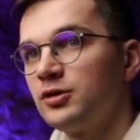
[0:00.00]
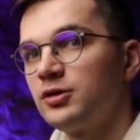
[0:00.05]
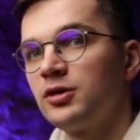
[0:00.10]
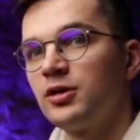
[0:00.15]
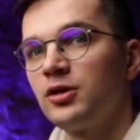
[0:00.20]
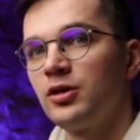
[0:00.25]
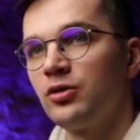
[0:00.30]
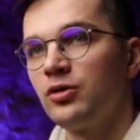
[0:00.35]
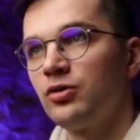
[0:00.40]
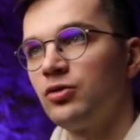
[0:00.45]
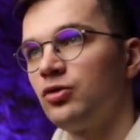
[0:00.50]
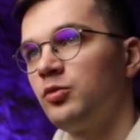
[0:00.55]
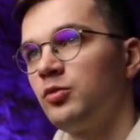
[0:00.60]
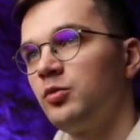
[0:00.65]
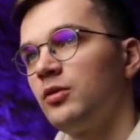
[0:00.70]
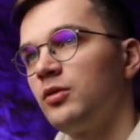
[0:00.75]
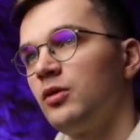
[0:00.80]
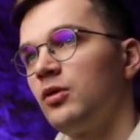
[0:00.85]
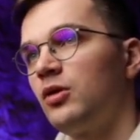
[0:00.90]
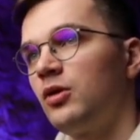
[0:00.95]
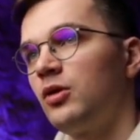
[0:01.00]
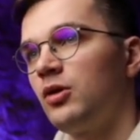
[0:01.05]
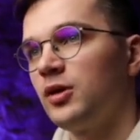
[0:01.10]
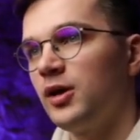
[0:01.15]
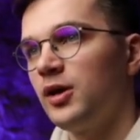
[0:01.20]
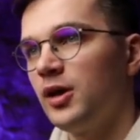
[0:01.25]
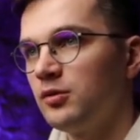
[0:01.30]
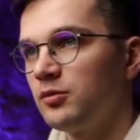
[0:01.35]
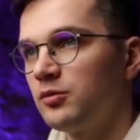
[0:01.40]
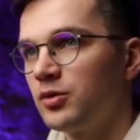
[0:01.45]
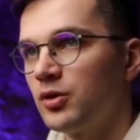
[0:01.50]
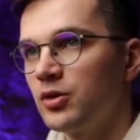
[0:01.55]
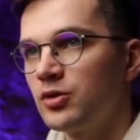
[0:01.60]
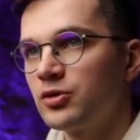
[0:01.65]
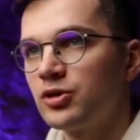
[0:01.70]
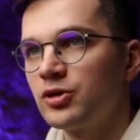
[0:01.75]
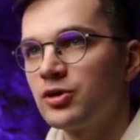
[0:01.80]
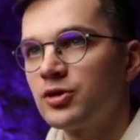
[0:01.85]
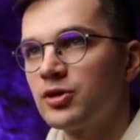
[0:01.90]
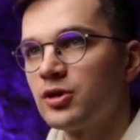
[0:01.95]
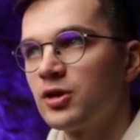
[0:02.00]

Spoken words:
YouTube or client projects,